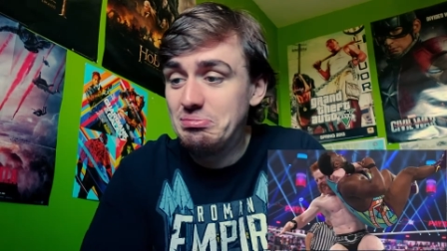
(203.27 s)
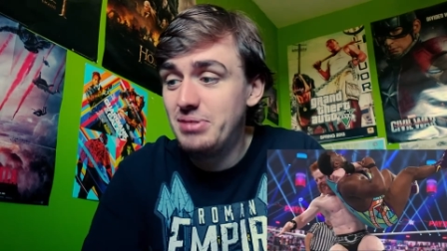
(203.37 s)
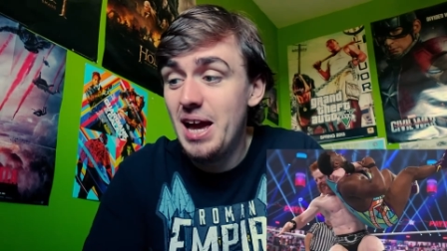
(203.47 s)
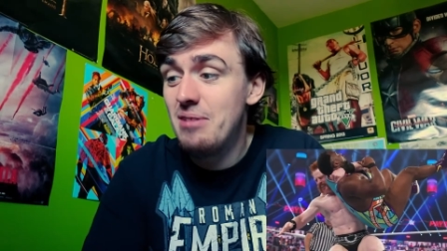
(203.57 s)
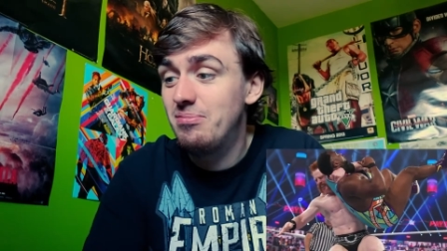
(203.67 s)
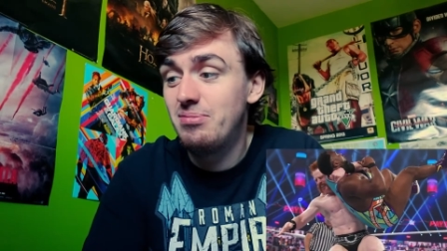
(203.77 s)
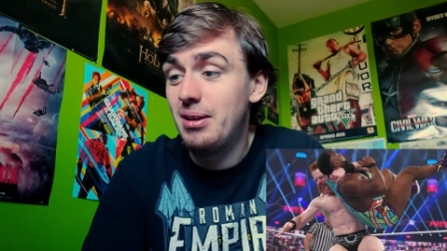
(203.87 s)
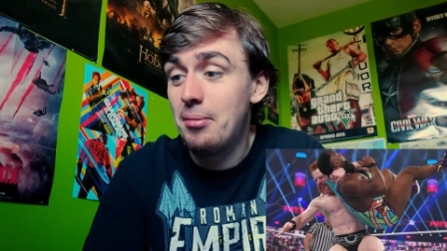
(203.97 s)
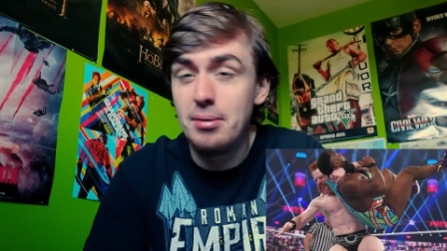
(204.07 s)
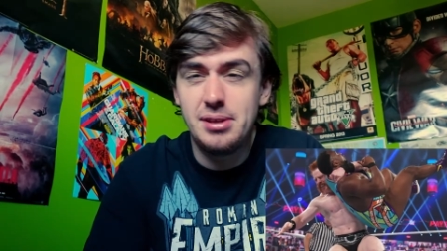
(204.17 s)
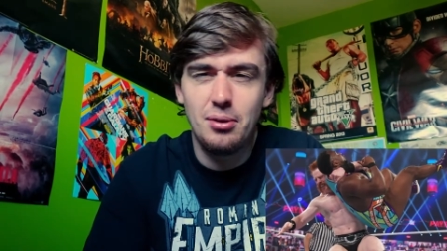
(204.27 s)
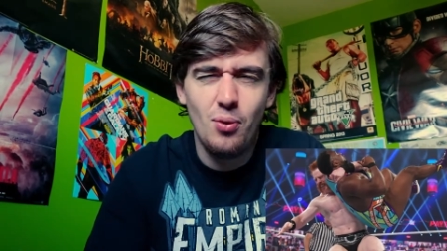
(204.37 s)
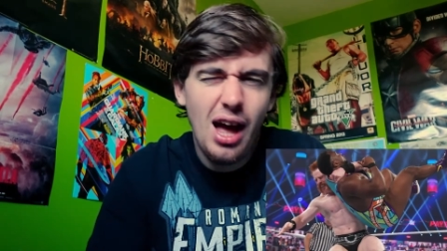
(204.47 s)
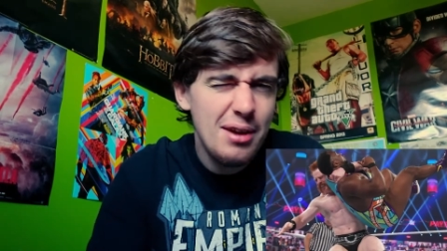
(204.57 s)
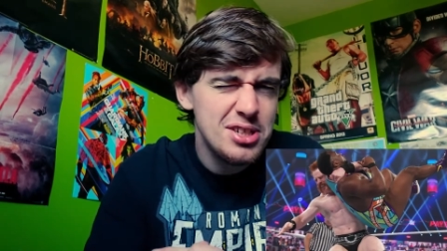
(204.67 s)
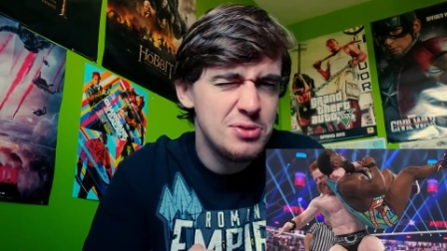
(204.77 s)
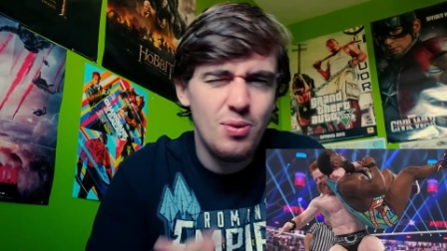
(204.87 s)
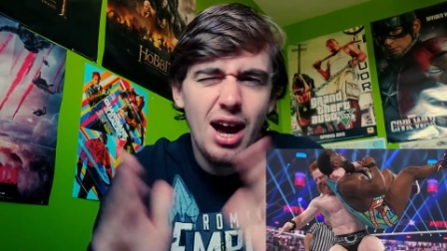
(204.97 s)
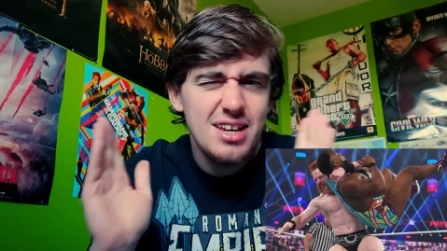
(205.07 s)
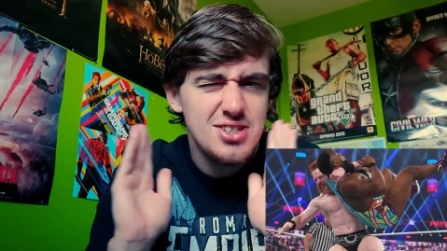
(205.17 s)
Yeah, I was like, why is
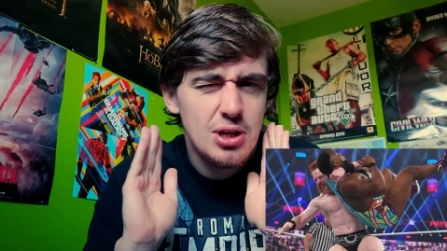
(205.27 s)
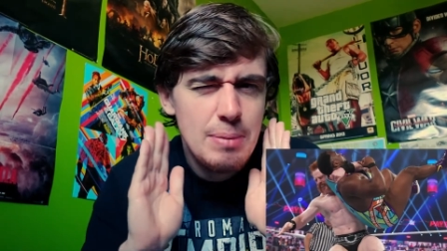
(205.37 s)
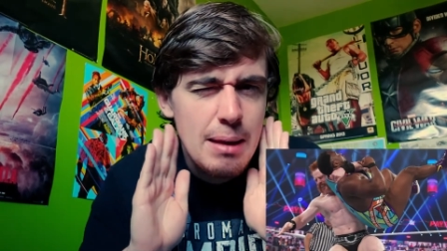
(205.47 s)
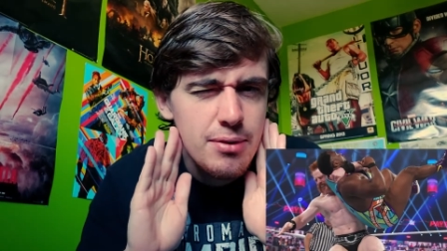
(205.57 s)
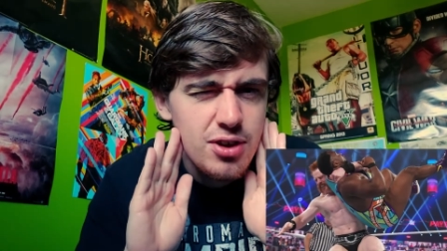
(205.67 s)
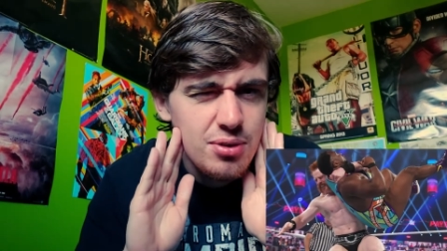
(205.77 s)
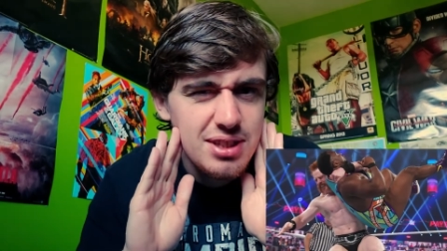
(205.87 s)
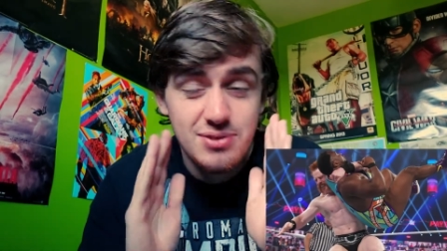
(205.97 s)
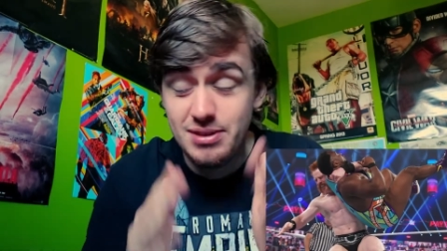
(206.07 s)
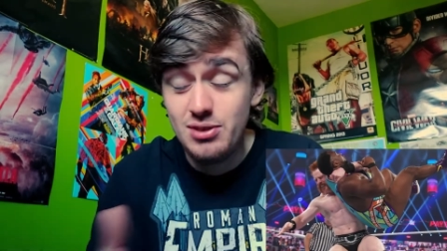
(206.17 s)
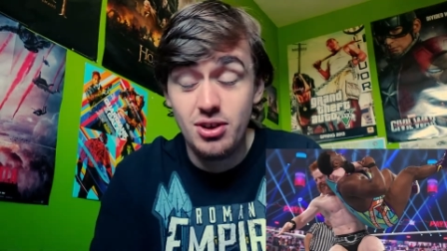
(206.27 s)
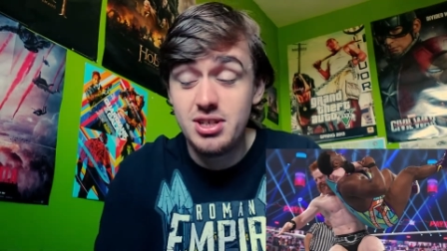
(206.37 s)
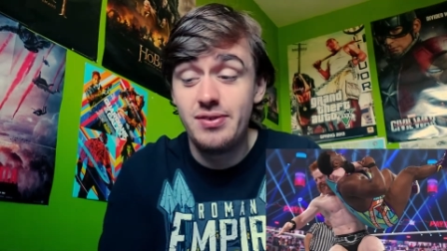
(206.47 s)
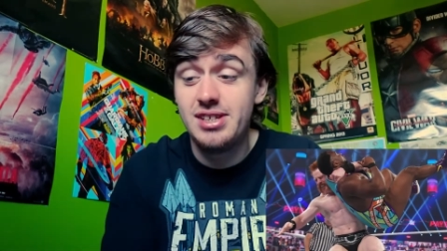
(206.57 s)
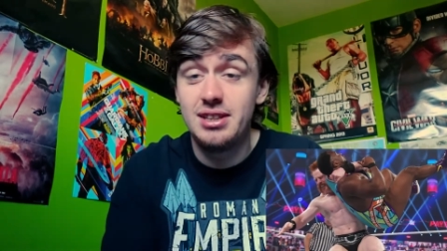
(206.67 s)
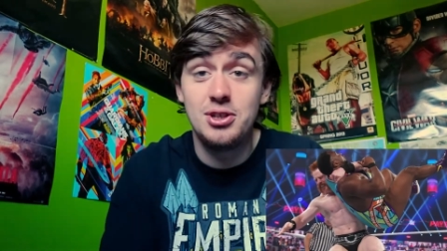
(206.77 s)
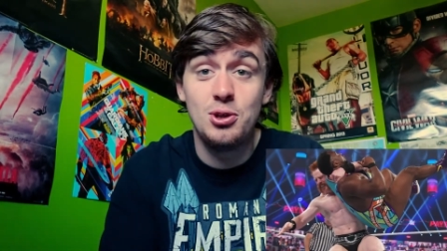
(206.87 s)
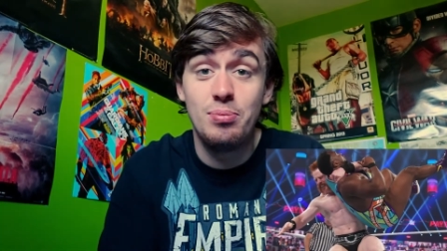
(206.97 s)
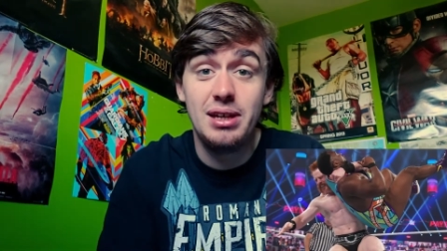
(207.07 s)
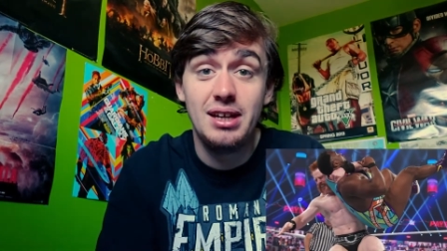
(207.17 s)
this on a pay-per-view? This honestly feels like this
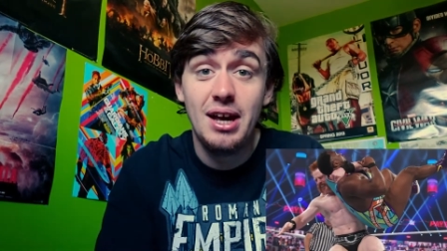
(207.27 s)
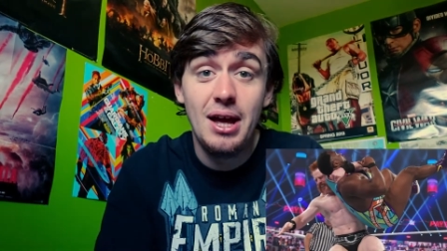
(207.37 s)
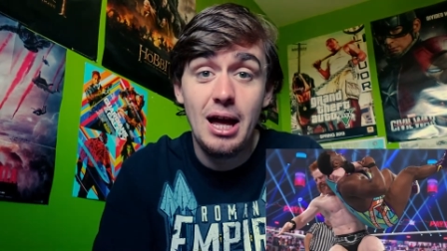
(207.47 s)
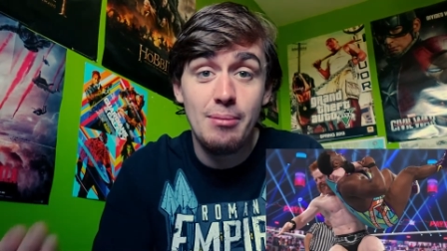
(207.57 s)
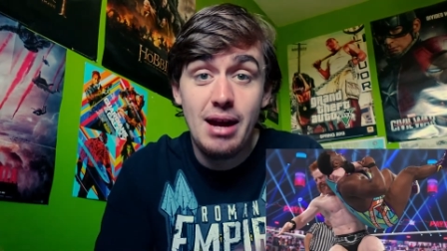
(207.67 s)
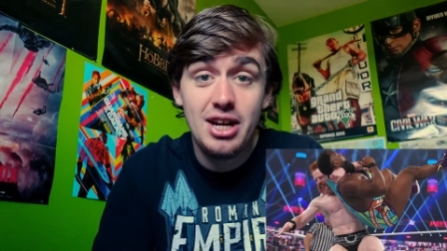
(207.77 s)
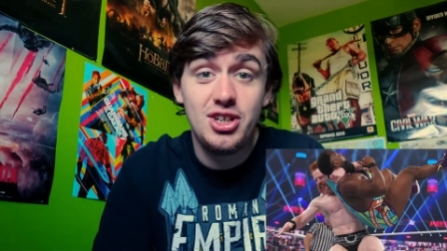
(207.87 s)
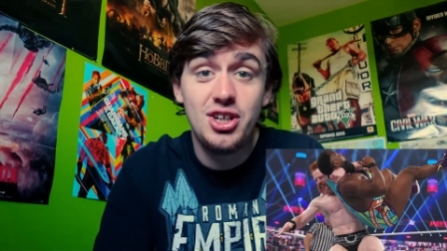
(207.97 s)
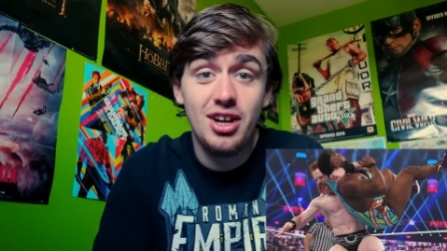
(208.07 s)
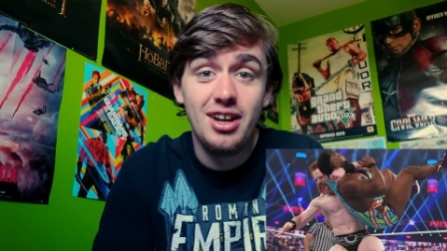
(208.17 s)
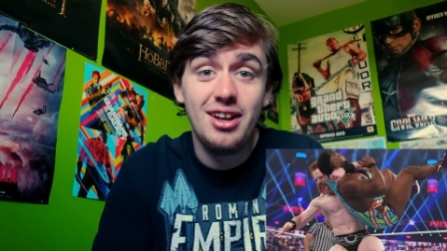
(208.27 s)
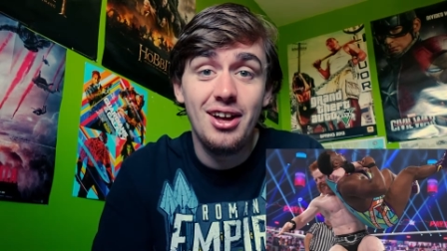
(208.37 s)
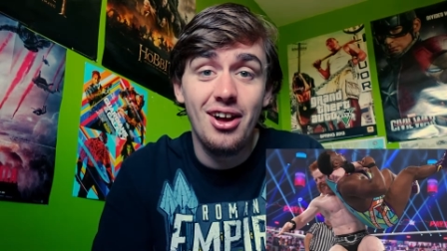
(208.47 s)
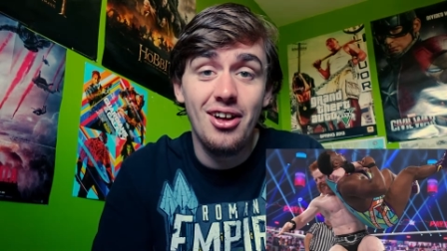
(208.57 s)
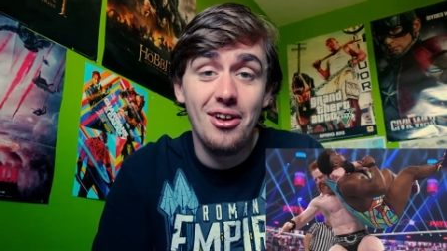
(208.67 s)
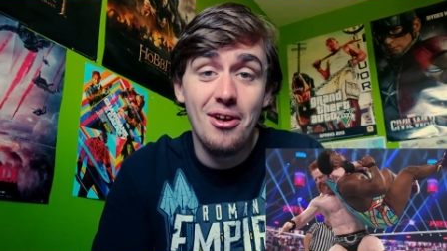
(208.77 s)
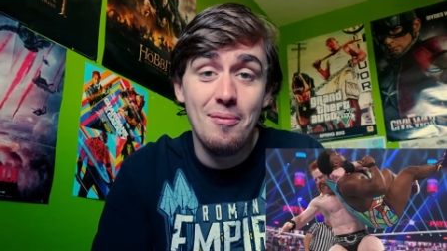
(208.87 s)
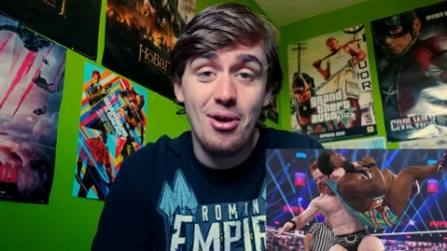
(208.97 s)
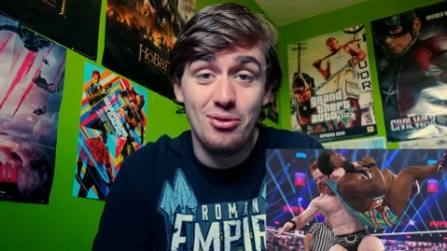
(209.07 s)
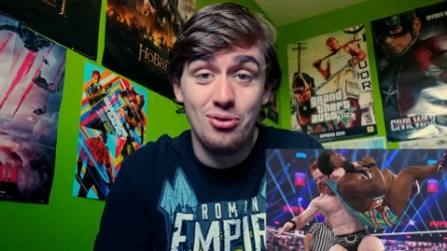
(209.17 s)
should be a match
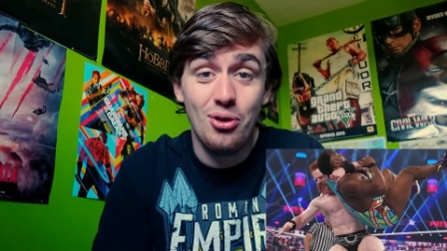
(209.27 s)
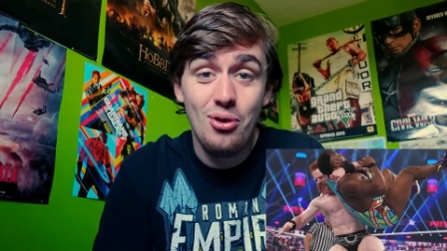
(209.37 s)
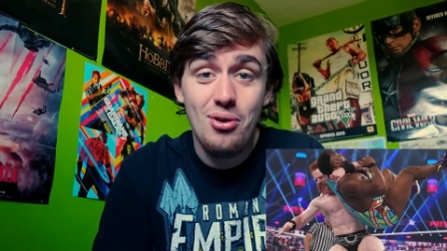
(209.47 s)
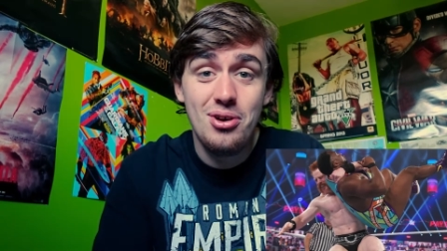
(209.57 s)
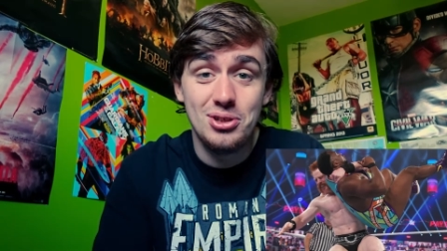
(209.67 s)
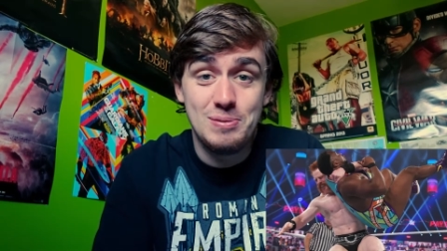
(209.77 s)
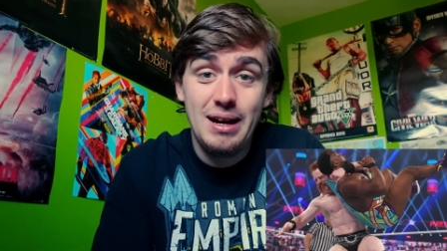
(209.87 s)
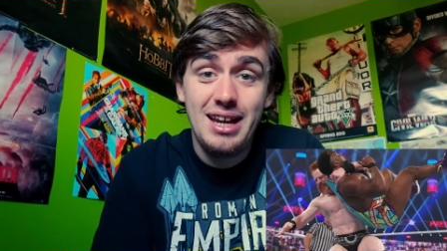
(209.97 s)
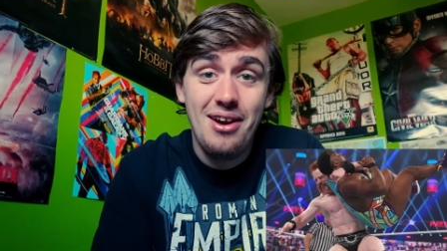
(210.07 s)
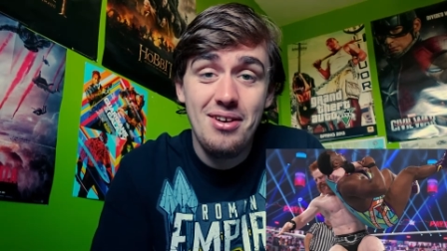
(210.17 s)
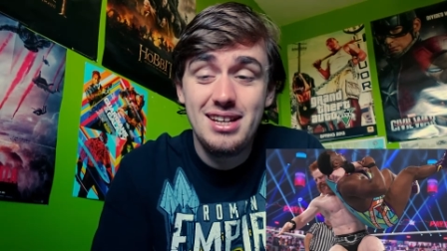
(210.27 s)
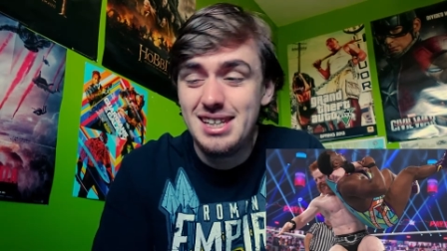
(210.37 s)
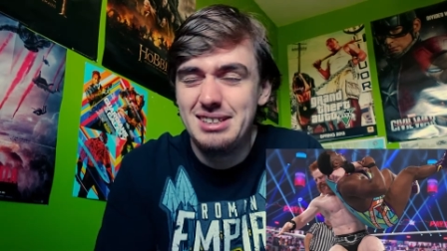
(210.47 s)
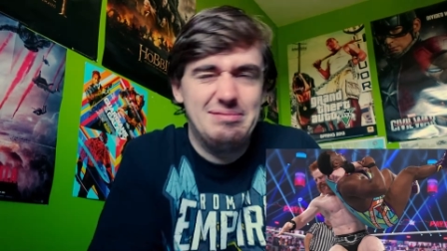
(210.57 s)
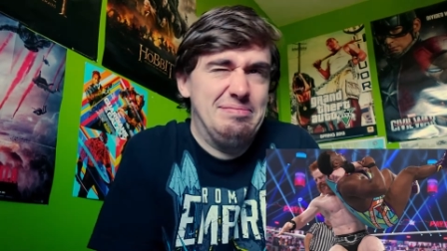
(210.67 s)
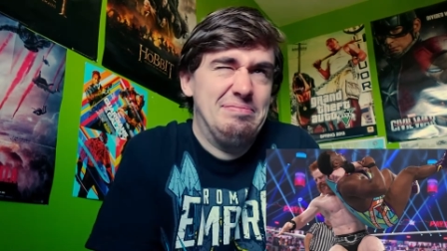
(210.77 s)
on Raw or SmackDown. It's like,